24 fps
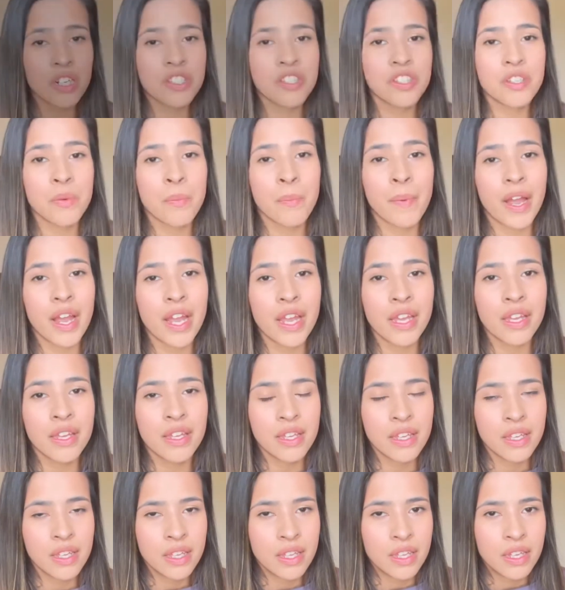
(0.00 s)
to my
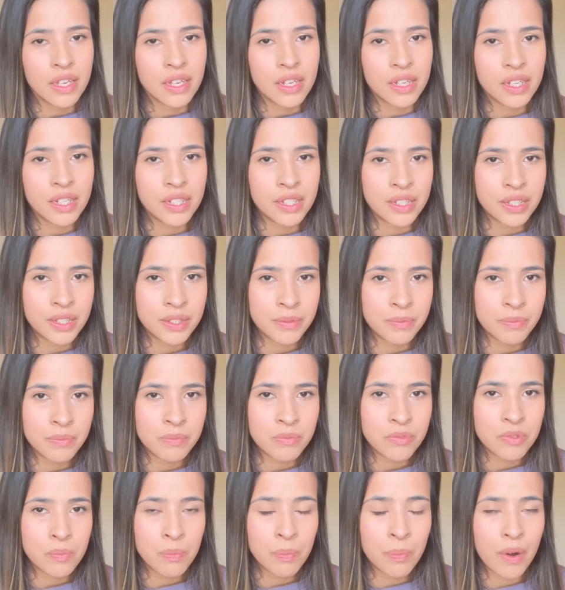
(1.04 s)

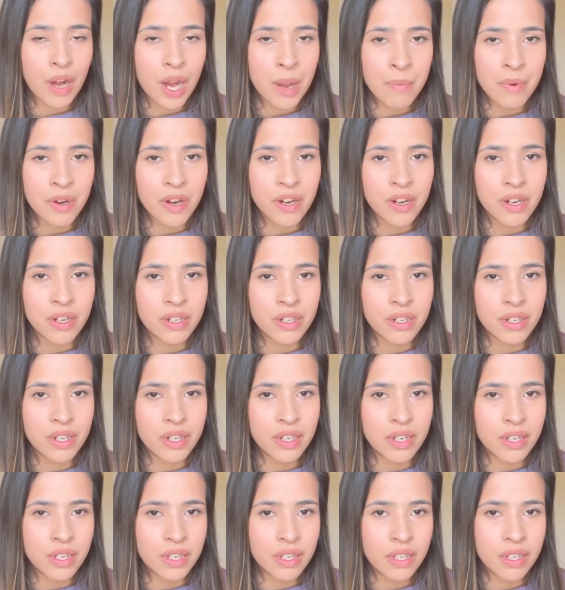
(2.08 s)
primary
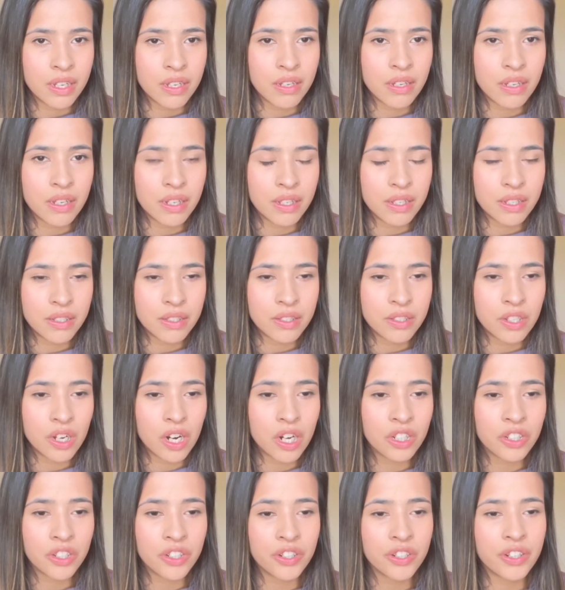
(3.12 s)

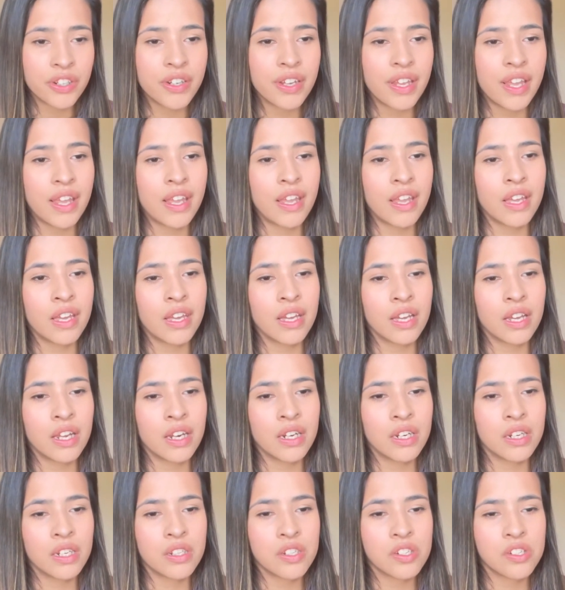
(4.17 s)
doctor,
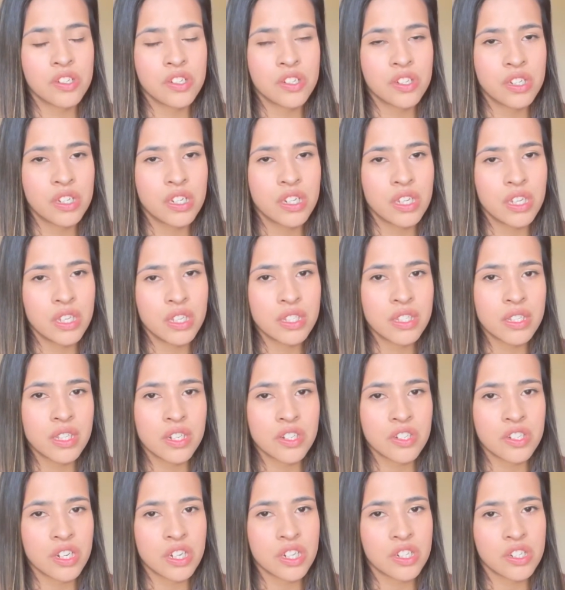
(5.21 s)
and she
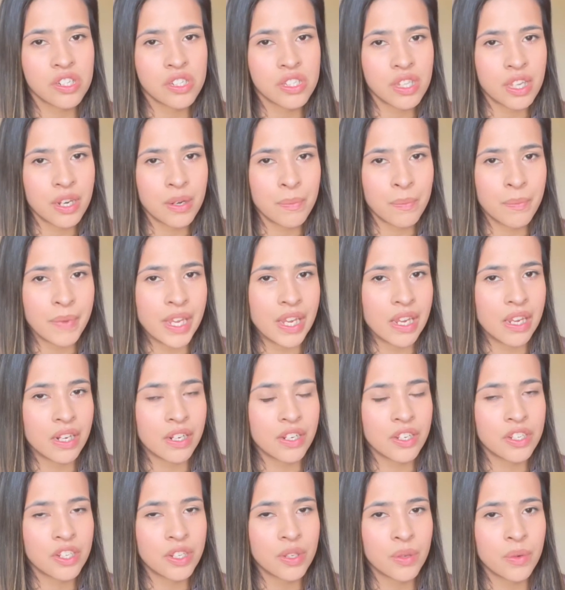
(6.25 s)
suggested me
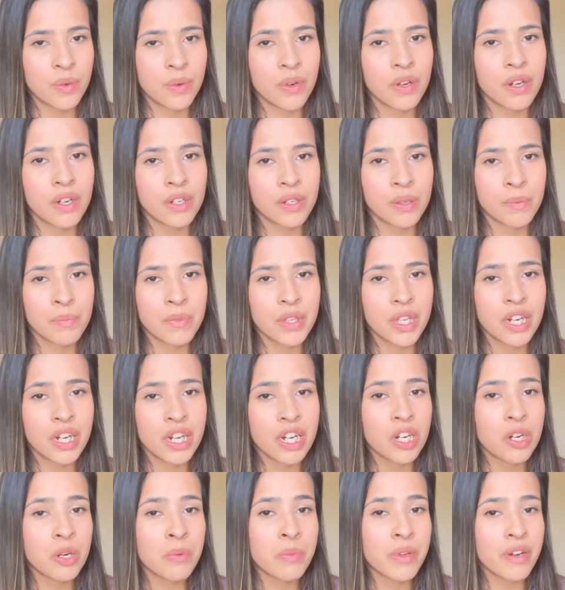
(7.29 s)
to do an
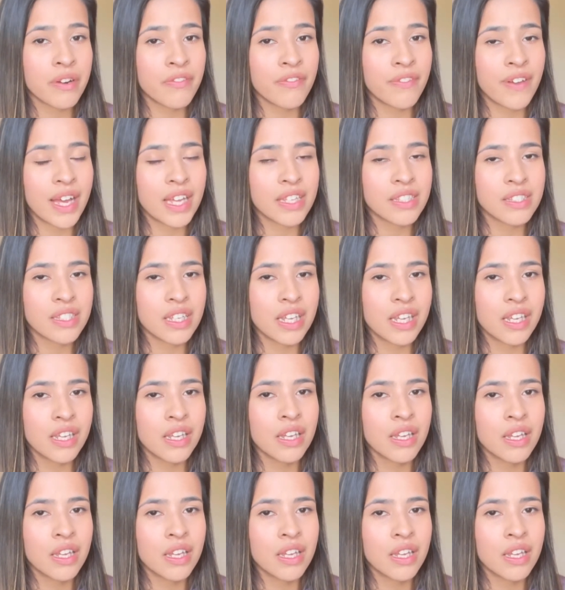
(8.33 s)
intermittent fasting